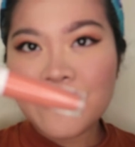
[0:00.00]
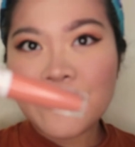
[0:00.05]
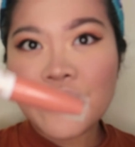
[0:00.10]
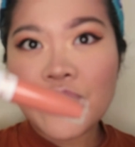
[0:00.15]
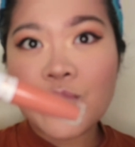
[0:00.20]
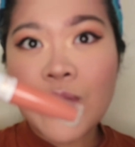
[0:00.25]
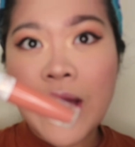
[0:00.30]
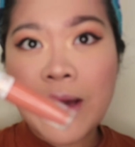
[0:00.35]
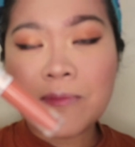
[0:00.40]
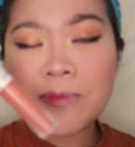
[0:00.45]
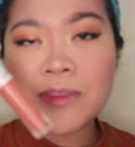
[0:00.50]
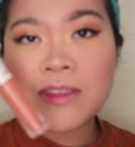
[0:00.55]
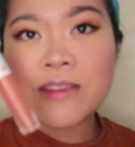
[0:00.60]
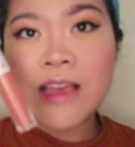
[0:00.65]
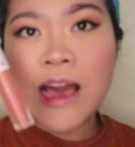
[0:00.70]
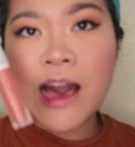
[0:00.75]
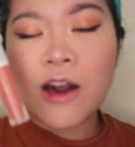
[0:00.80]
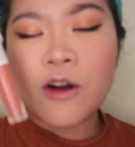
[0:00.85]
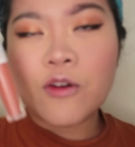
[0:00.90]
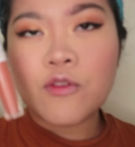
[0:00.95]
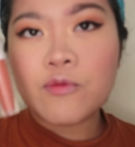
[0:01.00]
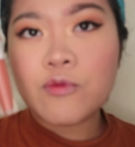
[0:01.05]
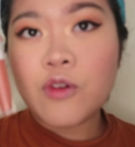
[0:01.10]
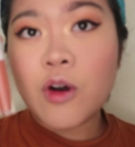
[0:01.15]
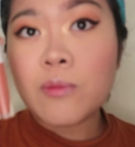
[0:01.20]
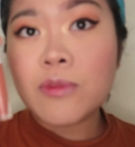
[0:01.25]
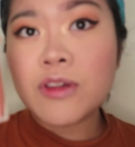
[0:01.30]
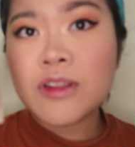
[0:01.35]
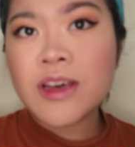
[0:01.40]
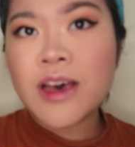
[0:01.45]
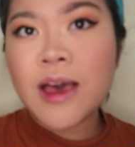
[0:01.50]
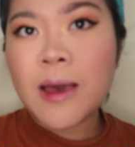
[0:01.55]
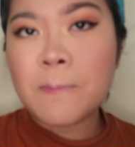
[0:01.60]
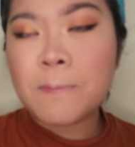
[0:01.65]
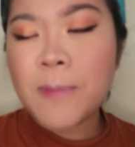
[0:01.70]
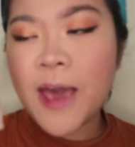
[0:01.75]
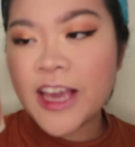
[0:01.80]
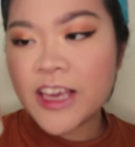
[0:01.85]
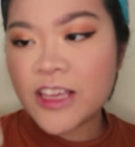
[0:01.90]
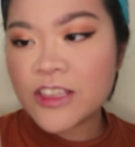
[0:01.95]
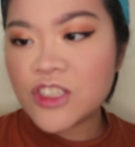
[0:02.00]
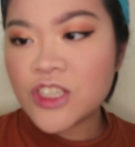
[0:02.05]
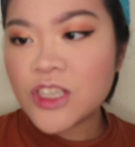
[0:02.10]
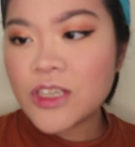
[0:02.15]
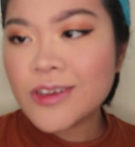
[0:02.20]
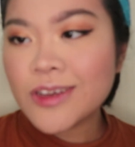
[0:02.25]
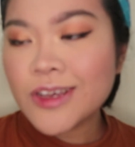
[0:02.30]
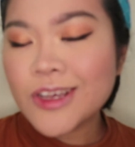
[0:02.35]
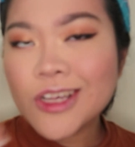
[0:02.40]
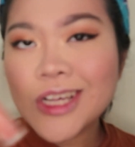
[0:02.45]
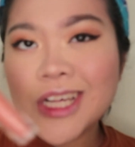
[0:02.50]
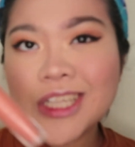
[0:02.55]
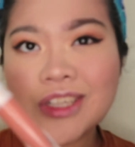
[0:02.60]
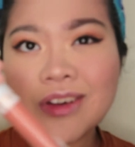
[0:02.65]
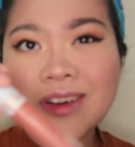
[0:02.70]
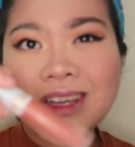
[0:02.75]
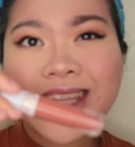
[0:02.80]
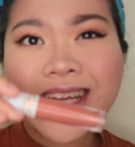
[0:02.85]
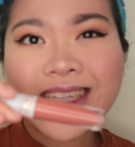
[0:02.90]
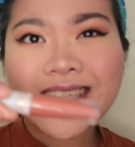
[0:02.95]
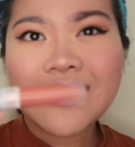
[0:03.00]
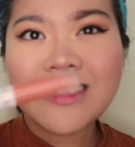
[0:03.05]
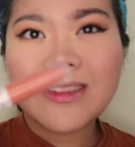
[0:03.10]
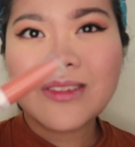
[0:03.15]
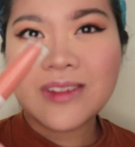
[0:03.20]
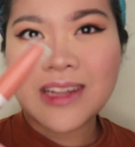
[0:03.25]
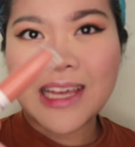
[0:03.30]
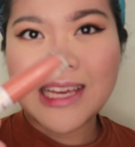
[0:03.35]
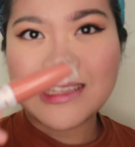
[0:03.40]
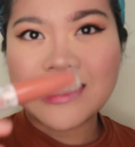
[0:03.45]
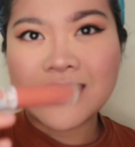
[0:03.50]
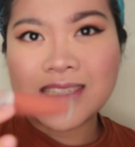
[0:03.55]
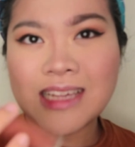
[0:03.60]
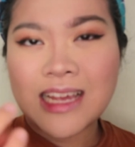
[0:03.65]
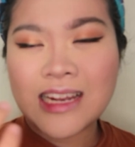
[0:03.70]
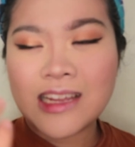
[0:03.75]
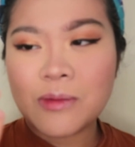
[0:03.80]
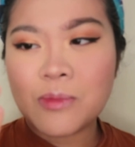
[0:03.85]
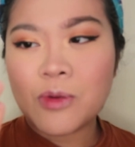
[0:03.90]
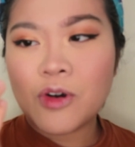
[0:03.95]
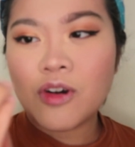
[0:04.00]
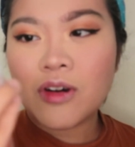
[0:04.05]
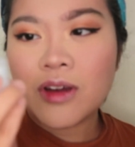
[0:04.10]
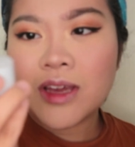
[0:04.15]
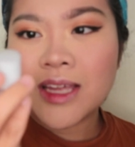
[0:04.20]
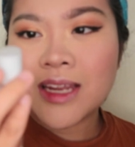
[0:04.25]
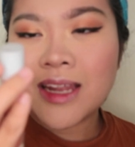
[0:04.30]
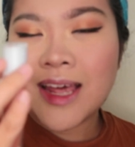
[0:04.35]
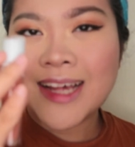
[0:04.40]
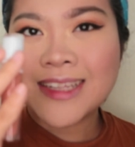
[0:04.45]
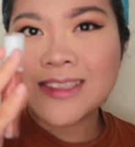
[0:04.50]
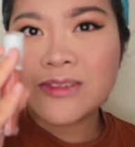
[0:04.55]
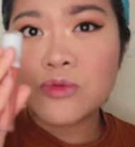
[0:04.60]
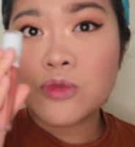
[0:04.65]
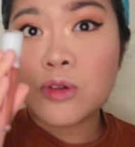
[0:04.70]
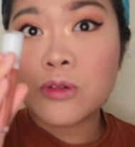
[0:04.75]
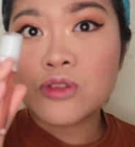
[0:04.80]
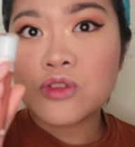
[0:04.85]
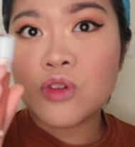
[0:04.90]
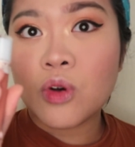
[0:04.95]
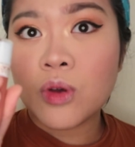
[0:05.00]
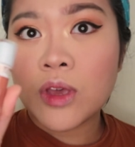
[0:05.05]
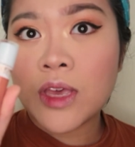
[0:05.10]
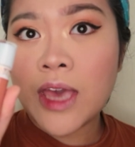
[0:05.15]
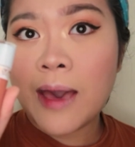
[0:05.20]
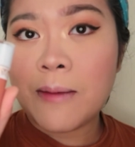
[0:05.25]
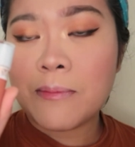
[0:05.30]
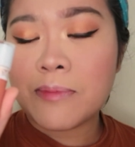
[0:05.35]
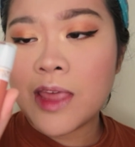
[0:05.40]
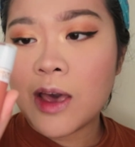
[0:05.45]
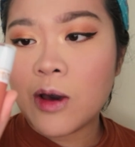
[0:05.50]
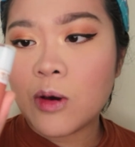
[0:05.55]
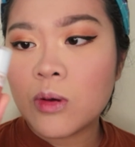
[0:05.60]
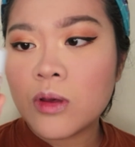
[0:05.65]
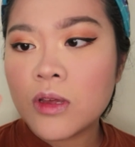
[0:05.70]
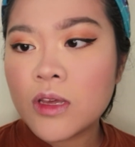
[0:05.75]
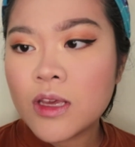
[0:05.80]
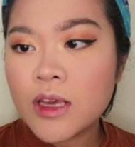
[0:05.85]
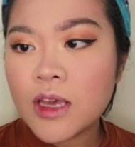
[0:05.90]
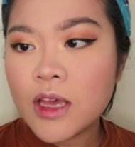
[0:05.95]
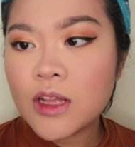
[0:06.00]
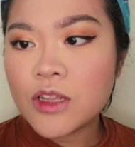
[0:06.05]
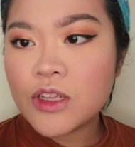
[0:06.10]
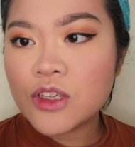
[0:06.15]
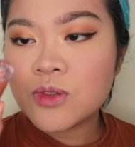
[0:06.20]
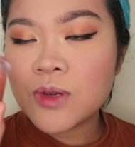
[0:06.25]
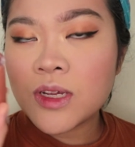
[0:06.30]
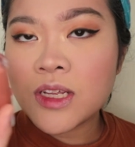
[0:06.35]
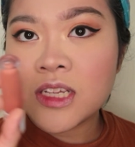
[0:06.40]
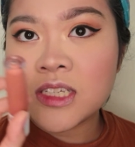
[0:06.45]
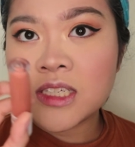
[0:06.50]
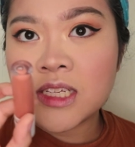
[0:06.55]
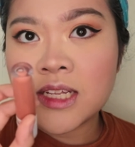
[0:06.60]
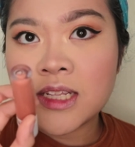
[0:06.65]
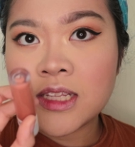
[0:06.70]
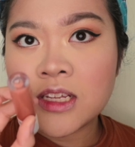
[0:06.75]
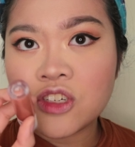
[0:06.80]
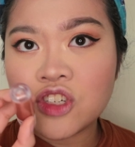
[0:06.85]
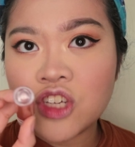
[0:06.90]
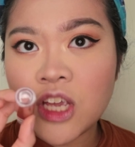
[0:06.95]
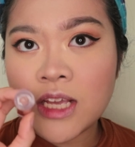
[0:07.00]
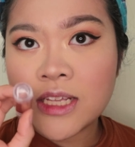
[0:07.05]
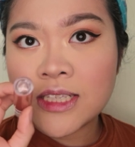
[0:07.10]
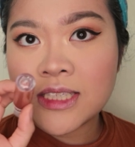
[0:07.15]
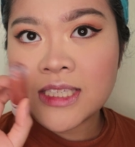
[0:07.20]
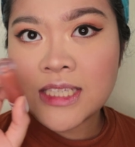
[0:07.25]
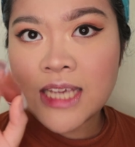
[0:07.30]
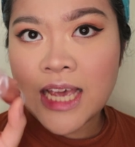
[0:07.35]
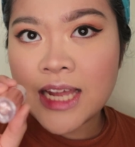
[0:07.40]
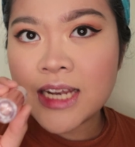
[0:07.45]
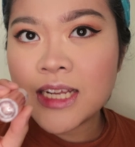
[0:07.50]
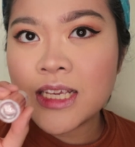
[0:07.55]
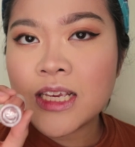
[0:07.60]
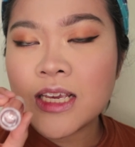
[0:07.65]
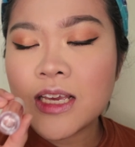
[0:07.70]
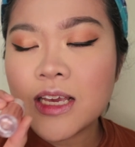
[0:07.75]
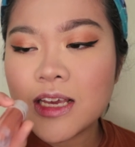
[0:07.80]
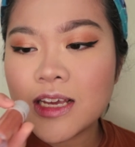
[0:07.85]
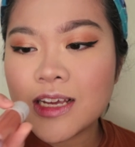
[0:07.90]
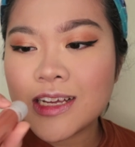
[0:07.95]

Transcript: I've revamped their formula and packaging, so it doesn't look like this anymore. It has a rose gold cap now, and this one is in the shade Teddy.